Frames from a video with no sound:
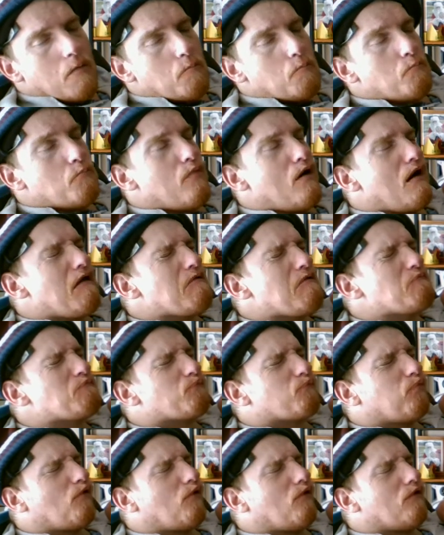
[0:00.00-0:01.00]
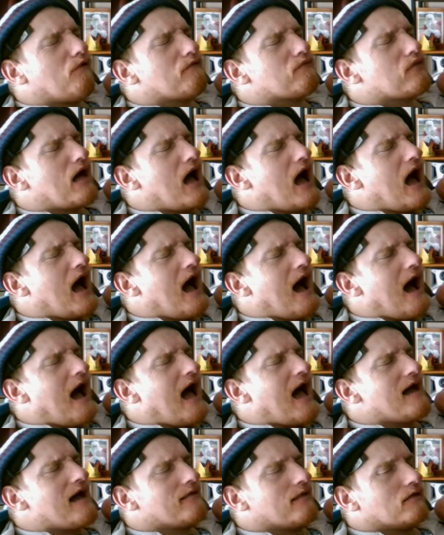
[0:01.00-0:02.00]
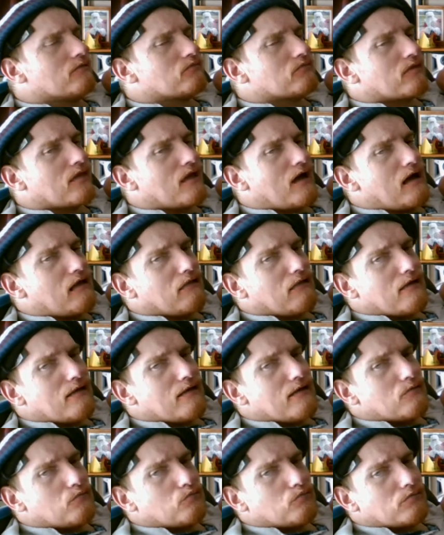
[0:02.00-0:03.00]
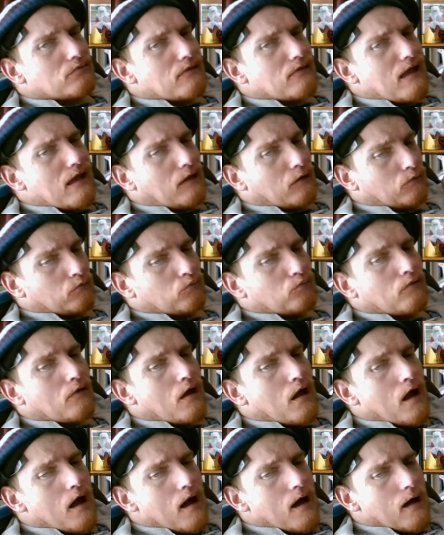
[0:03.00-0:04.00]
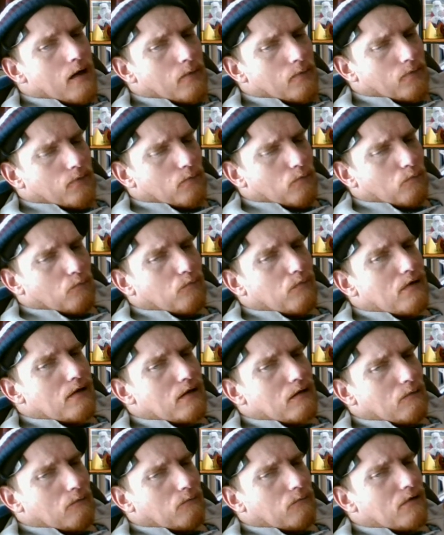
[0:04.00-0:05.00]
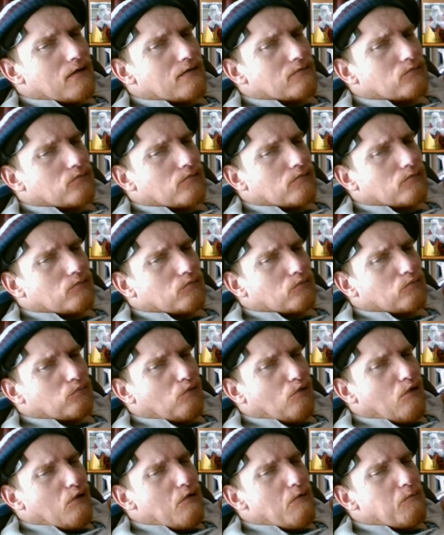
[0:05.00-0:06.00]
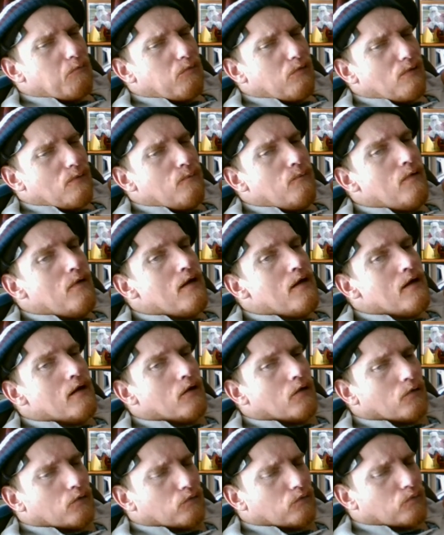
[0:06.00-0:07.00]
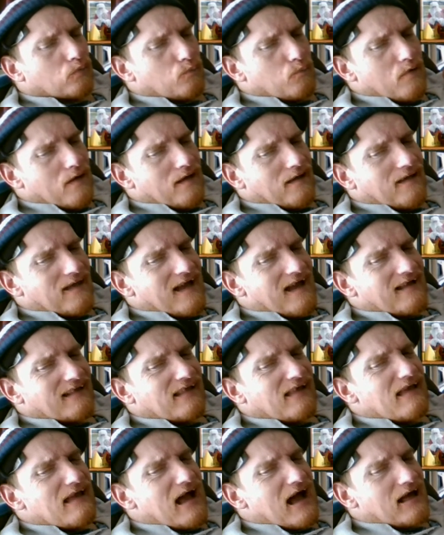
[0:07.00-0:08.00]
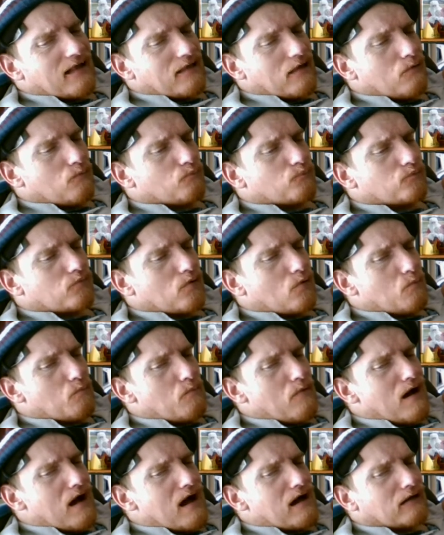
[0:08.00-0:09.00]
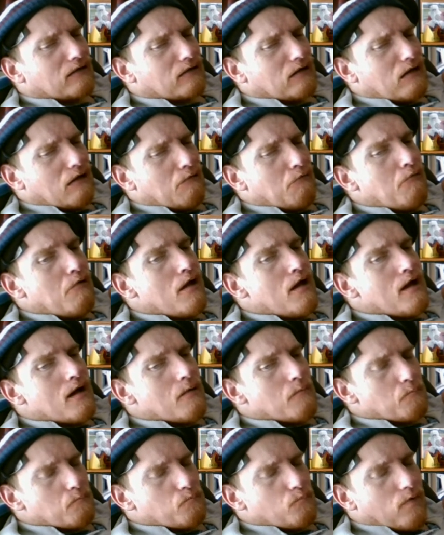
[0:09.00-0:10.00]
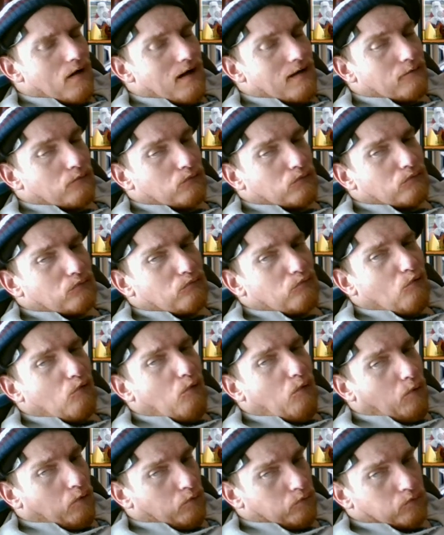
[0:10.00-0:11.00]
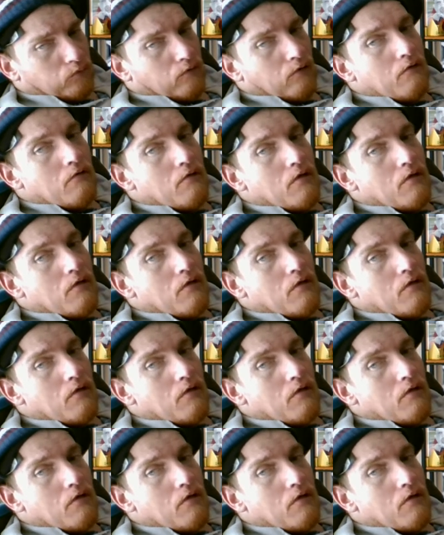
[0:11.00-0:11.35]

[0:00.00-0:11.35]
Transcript: Meatballs are an Italian dish which is served with spaghetti and a tomato based sauce.